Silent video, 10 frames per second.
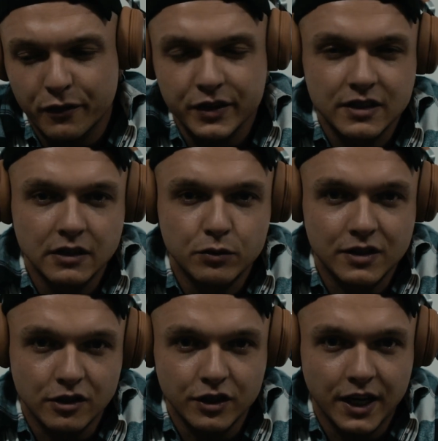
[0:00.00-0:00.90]
Obviously, with
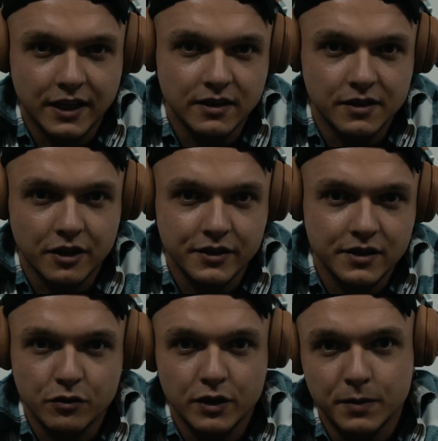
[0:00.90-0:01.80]
certain
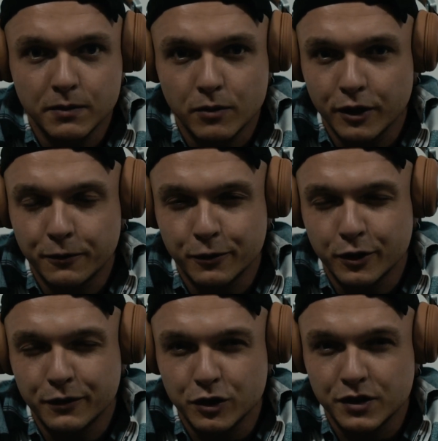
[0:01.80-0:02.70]
exercises, you want to be
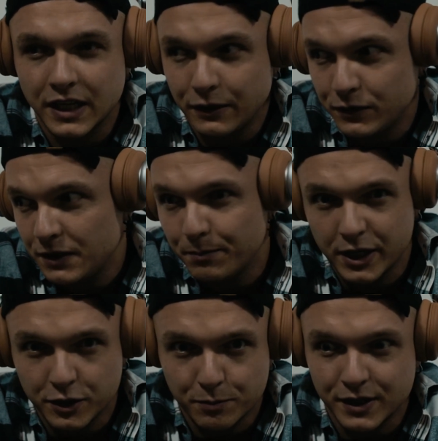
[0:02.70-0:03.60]
mindful of your safety,
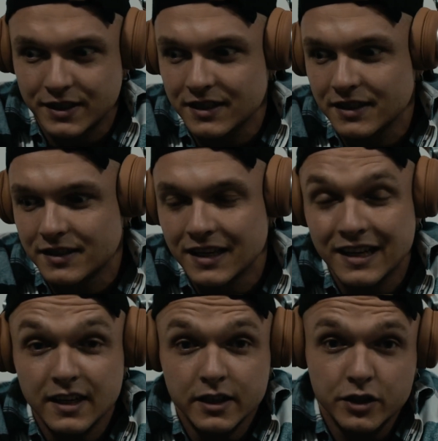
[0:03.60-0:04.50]
bench presses,
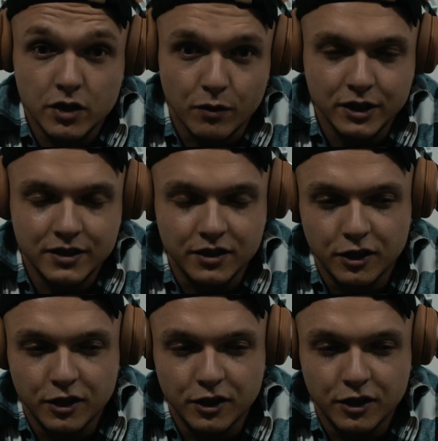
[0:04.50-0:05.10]
squats.